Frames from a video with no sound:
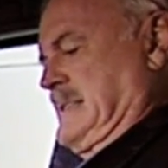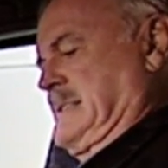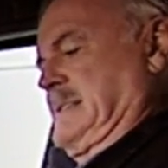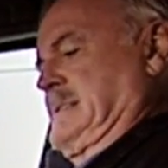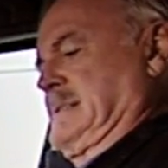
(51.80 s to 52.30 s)

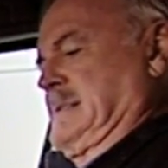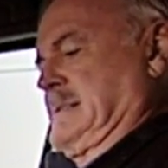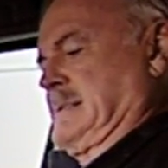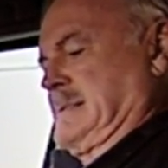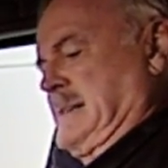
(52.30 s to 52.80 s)
got you.
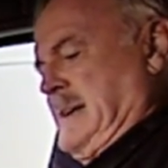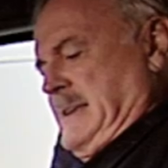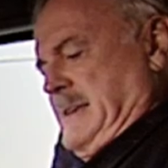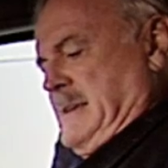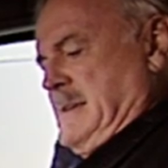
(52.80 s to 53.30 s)
All right.
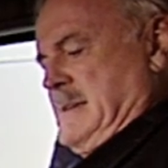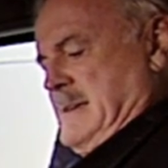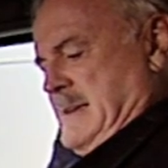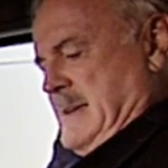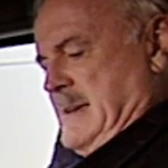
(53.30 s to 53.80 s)

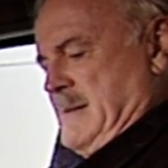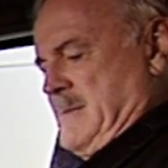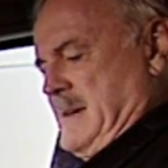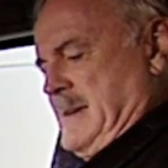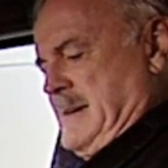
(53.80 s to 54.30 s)
Here
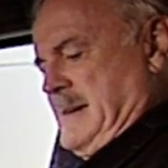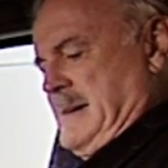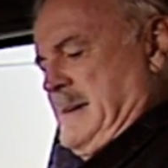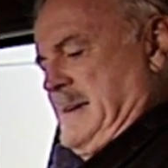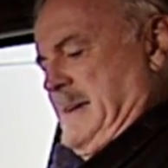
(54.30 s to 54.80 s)
we
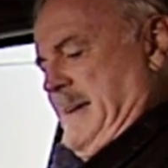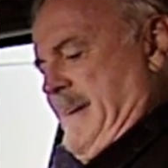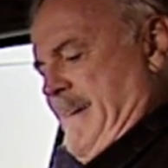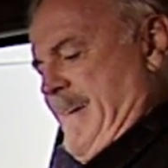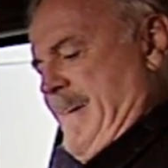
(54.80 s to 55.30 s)
are.
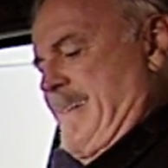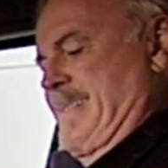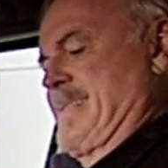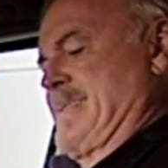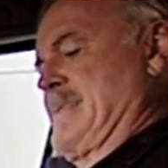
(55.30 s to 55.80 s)

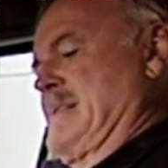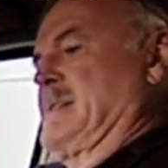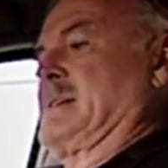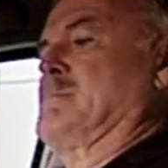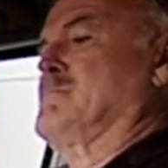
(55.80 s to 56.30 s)

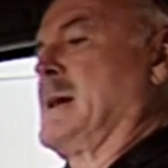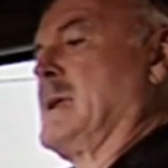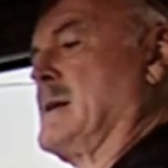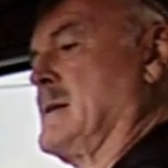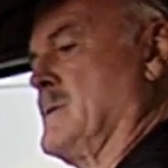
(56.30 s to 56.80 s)
A
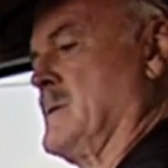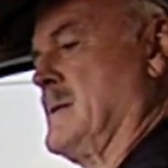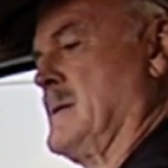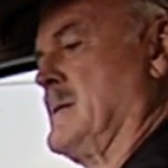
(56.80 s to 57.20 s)
mellow